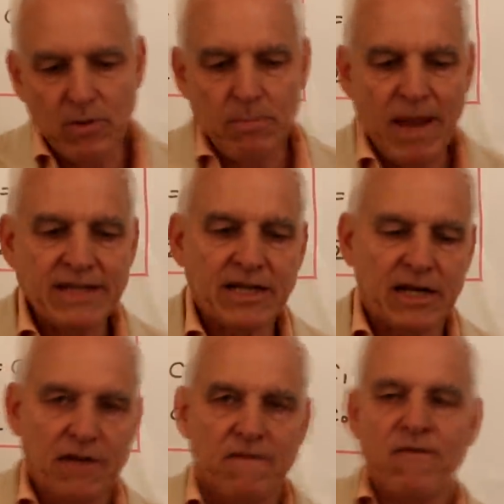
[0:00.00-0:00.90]
we
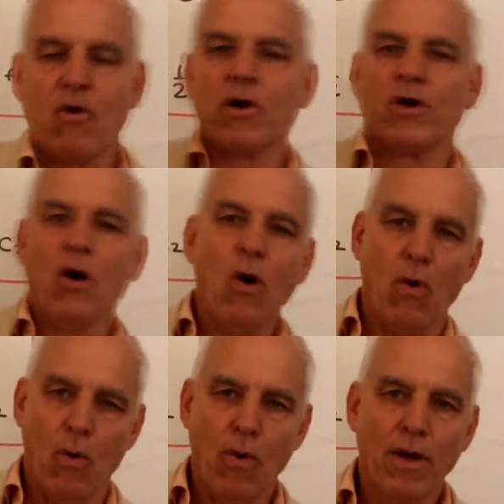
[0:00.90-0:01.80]
basically
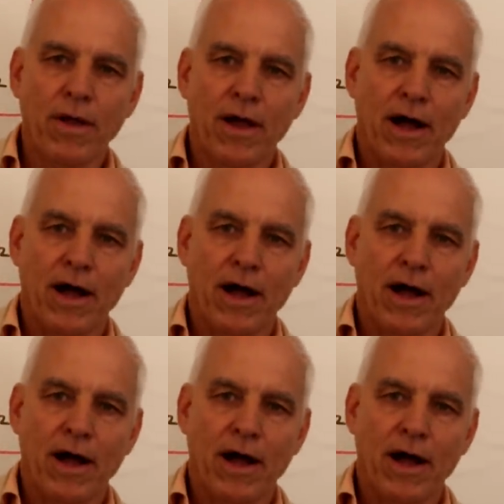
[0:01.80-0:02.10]
forego